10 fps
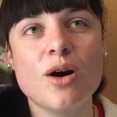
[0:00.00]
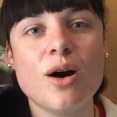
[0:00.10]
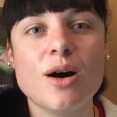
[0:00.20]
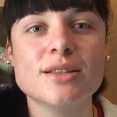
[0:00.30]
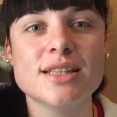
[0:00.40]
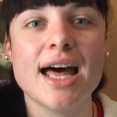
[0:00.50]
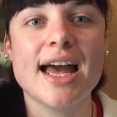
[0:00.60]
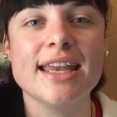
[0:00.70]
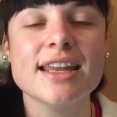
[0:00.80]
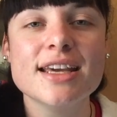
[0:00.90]
or
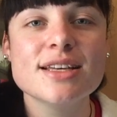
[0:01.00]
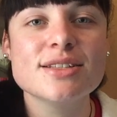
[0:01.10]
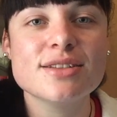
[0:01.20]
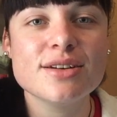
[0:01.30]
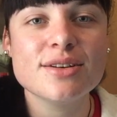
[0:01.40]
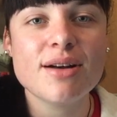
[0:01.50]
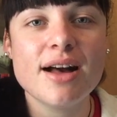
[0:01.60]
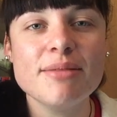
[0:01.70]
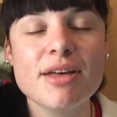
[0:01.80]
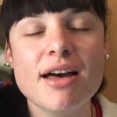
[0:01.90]
online? So
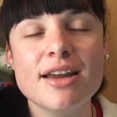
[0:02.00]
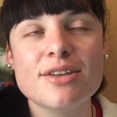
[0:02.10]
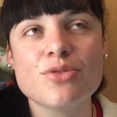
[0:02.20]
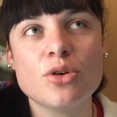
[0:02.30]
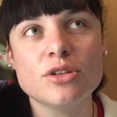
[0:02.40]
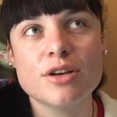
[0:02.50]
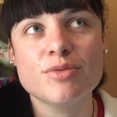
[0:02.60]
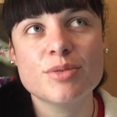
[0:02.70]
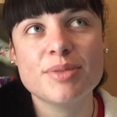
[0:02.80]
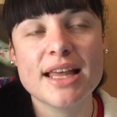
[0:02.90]
I'm kind of all
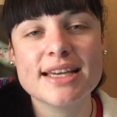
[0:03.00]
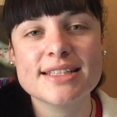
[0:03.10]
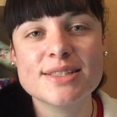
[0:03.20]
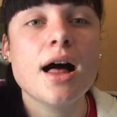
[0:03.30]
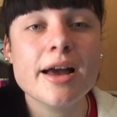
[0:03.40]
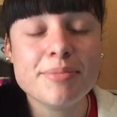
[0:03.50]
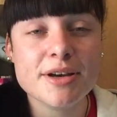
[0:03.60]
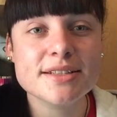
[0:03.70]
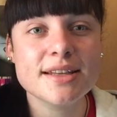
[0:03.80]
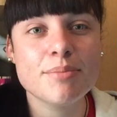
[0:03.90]
over the place. I
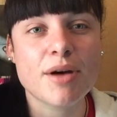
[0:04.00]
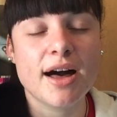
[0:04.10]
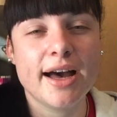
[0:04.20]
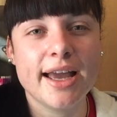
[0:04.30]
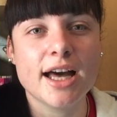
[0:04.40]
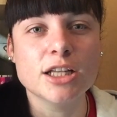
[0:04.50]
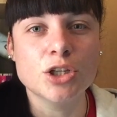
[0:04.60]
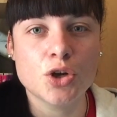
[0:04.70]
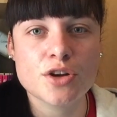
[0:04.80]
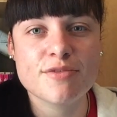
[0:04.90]
personally buy a
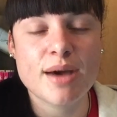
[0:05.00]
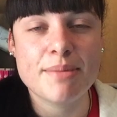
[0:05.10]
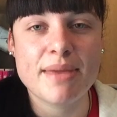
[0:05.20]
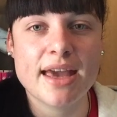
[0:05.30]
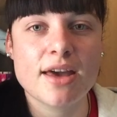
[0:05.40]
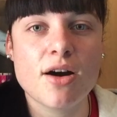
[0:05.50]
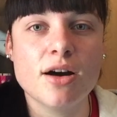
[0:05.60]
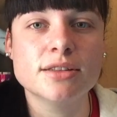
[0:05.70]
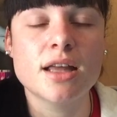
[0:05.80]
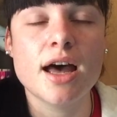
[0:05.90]
lot of my manga
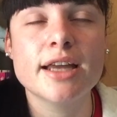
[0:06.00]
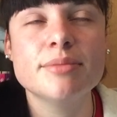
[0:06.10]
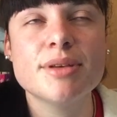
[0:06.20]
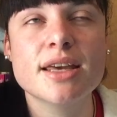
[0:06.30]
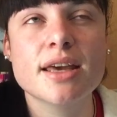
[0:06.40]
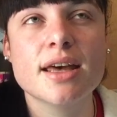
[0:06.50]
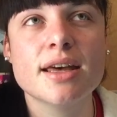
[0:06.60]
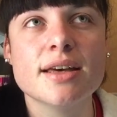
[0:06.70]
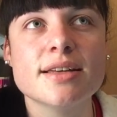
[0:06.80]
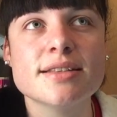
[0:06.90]
online
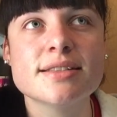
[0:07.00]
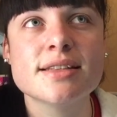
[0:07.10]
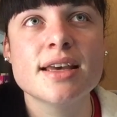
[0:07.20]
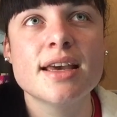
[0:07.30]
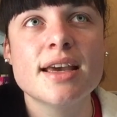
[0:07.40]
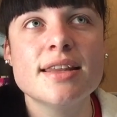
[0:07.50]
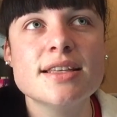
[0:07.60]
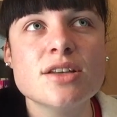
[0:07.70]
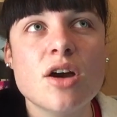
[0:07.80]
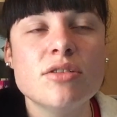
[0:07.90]
because
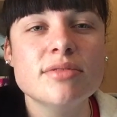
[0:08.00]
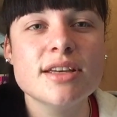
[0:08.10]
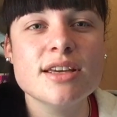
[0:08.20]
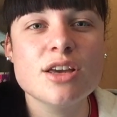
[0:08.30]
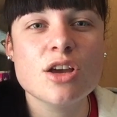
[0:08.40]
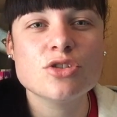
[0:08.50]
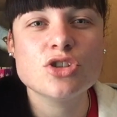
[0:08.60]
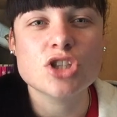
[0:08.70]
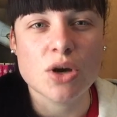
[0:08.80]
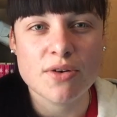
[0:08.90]
there's only
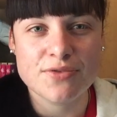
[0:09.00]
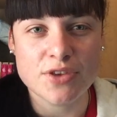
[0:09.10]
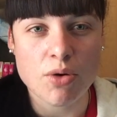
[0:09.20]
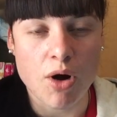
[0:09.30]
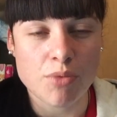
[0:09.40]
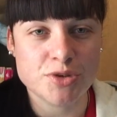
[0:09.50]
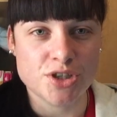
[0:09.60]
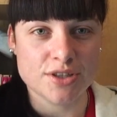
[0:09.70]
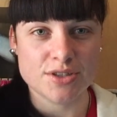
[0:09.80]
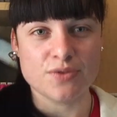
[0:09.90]
so few
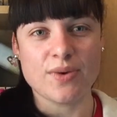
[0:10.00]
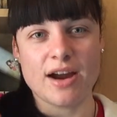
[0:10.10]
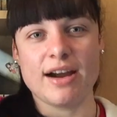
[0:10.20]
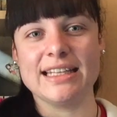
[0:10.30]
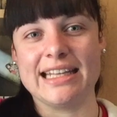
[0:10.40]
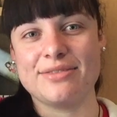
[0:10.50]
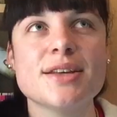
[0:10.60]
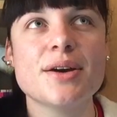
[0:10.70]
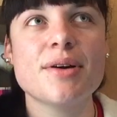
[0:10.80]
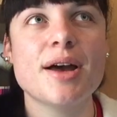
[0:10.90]
options of where I live.
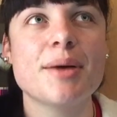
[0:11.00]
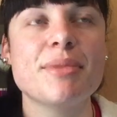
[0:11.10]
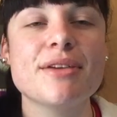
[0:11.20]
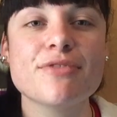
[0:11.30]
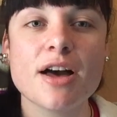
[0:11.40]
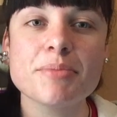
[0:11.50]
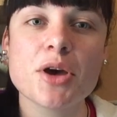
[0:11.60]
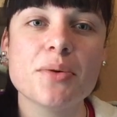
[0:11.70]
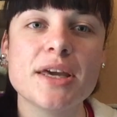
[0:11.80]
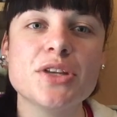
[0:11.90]
So if I'm
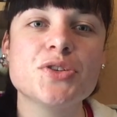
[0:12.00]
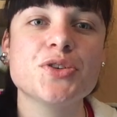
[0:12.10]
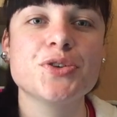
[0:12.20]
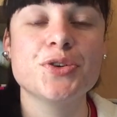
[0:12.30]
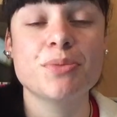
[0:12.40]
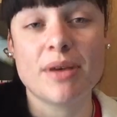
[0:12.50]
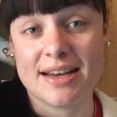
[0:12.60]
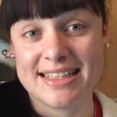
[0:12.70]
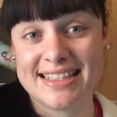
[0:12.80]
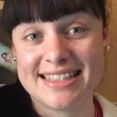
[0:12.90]
going to
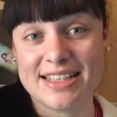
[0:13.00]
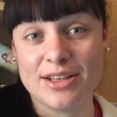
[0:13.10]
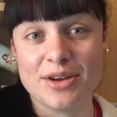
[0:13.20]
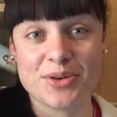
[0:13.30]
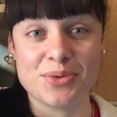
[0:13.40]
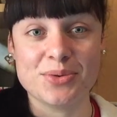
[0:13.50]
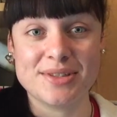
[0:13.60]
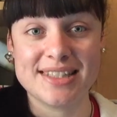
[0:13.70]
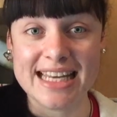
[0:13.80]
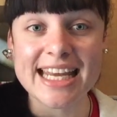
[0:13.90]
my local
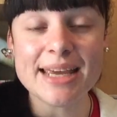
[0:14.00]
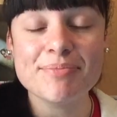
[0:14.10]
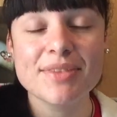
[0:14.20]
city,